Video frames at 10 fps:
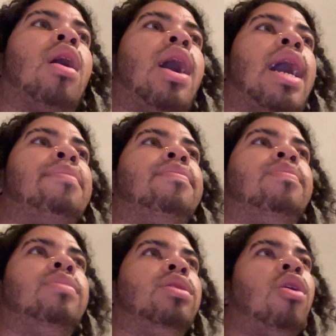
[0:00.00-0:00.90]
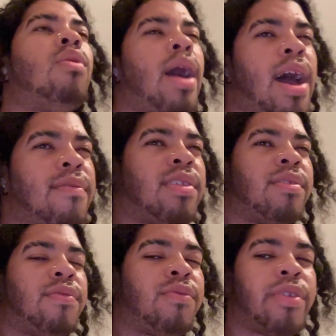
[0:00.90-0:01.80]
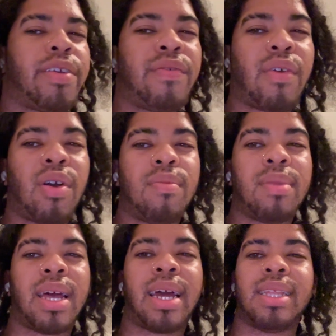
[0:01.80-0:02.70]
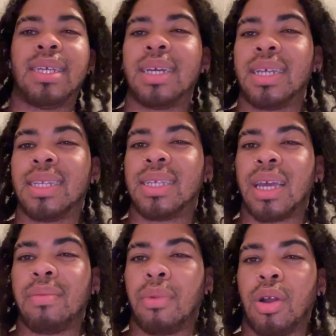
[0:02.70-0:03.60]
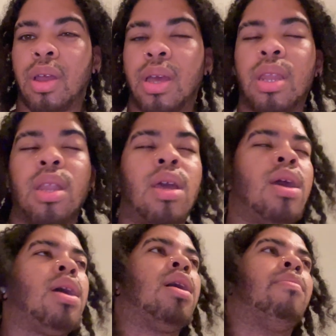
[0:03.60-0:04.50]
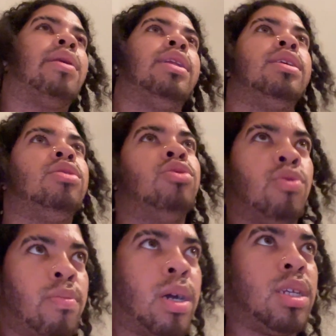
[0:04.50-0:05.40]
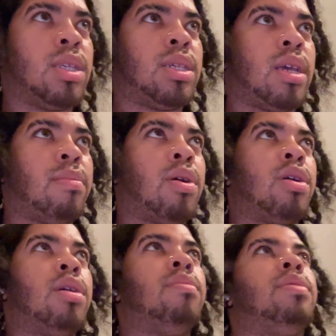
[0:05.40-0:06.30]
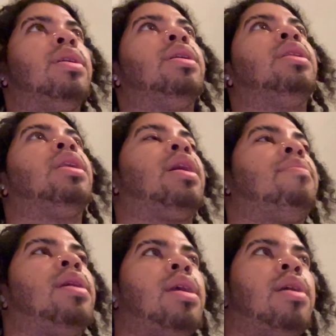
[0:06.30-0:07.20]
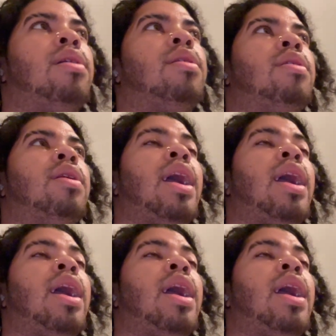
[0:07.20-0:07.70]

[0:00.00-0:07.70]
I don't have the flea roam that I did in St. Martin, but I didn't do much in St. Martin, but I'm here.